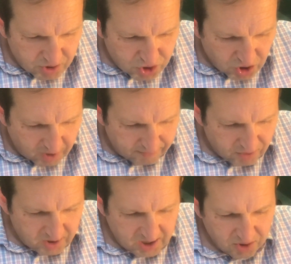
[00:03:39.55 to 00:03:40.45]

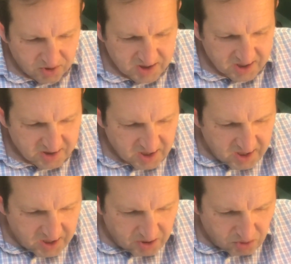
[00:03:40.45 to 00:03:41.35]
she'avra. Here it says
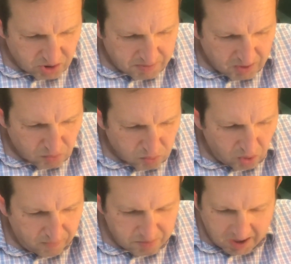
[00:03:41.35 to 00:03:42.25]
it grows by
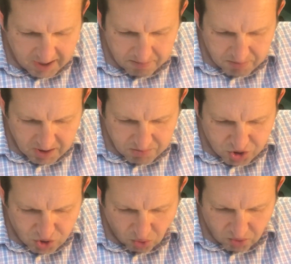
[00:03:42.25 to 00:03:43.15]
rov mayim, by the
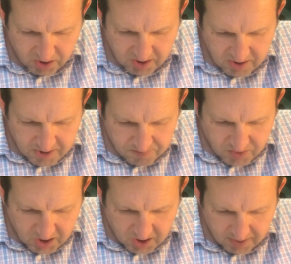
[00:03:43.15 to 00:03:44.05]
majority
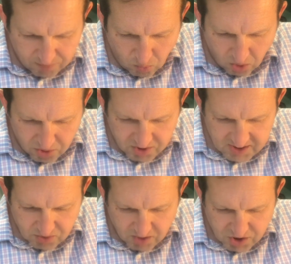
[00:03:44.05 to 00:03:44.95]
uh, of water. It
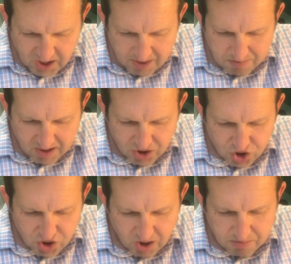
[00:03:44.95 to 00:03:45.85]
says Rashi, Heme
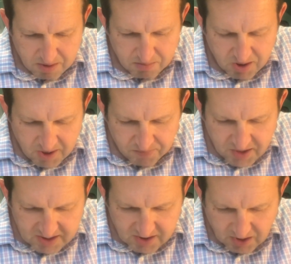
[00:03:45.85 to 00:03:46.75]
Geshamim,
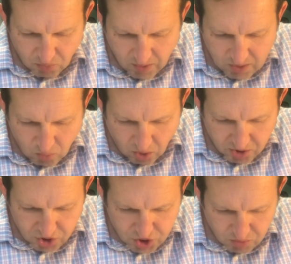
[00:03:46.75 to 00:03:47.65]
that's like
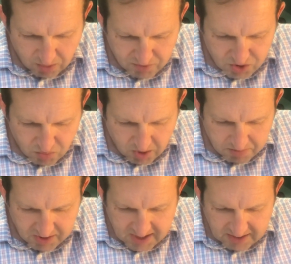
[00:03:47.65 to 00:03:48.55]
rainwater, Sharov
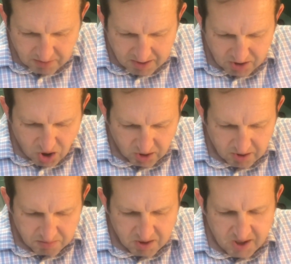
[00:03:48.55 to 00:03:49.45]
Zeroim Gedalim Al
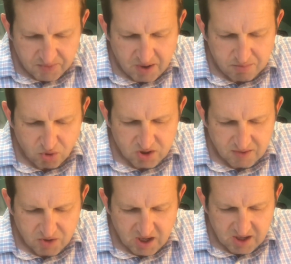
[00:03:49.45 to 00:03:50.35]
Yadam, that most
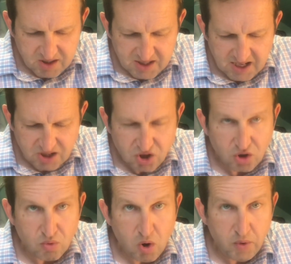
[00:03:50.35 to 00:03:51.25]
of the seeds are
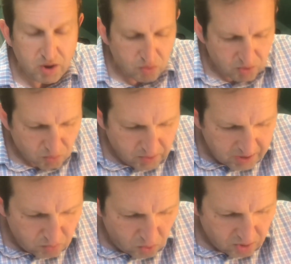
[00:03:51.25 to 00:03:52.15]
growing through the
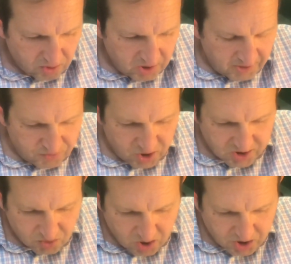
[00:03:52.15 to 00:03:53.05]
rainwater.
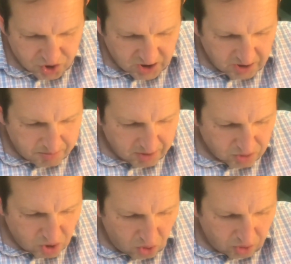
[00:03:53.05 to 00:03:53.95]
Yatzirakash Al
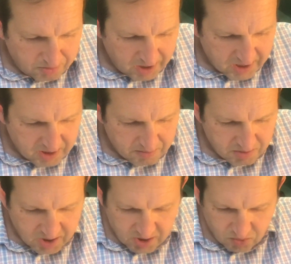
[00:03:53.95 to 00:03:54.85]
Kol Mayim,
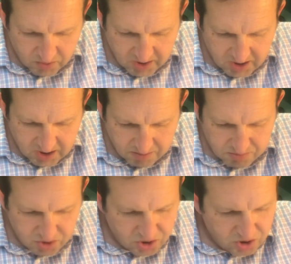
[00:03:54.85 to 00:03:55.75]
when it comes
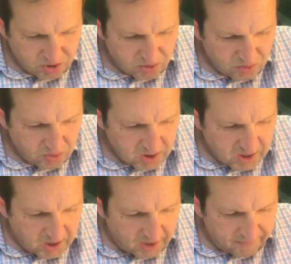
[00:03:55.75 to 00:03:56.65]
to
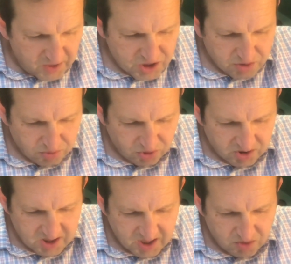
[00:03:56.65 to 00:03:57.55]
uh, vegetables,
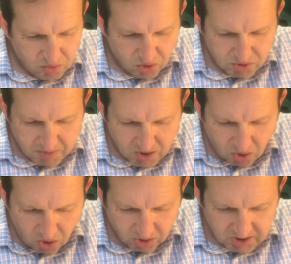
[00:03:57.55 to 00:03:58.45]
it grows by
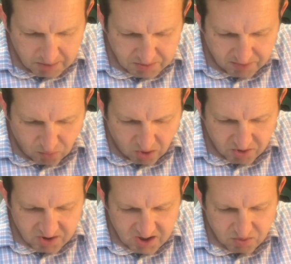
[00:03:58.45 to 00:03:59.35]
all types of water.
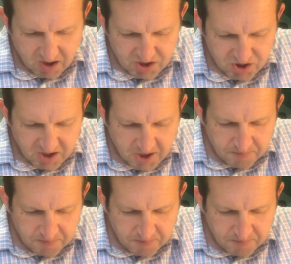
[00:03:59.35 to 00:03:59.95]
It says Rashi,